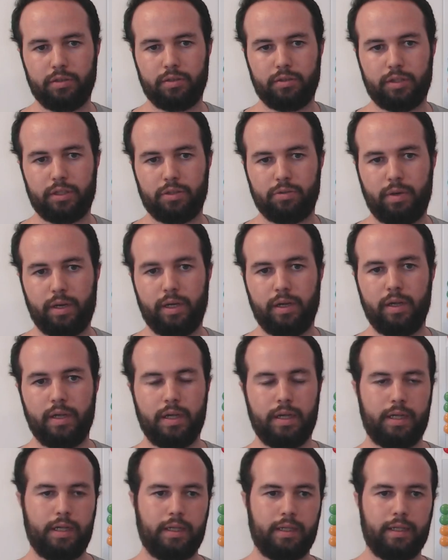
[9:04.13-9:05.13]
this one,
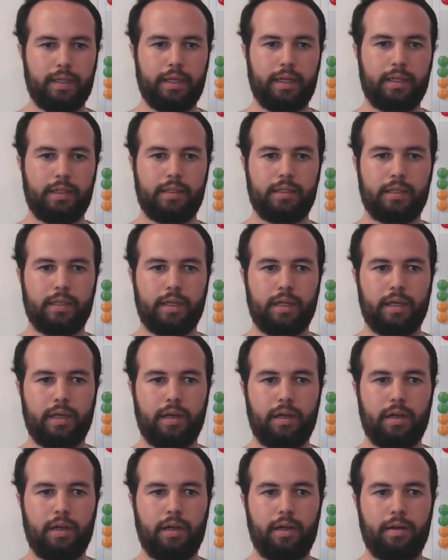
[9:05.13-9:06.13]
that
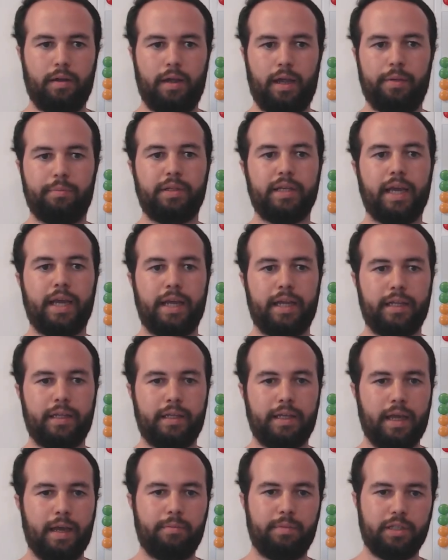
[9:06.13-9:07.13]
MDADM